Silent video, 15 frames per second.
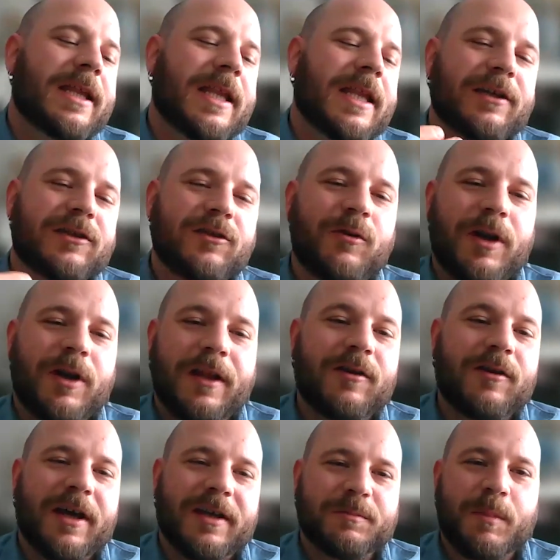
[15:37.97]
times you need
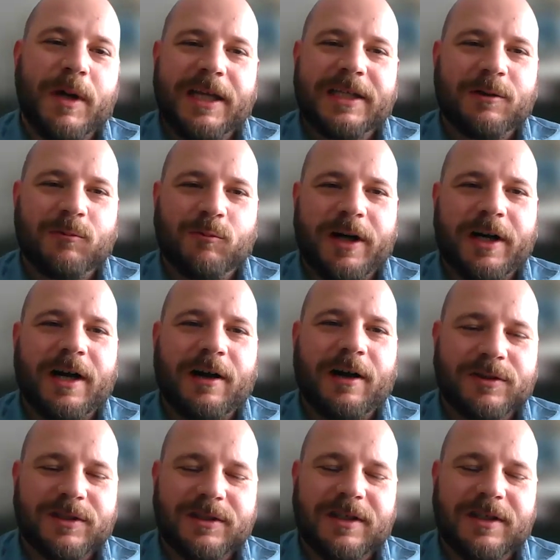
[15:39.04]
the space in warehouse.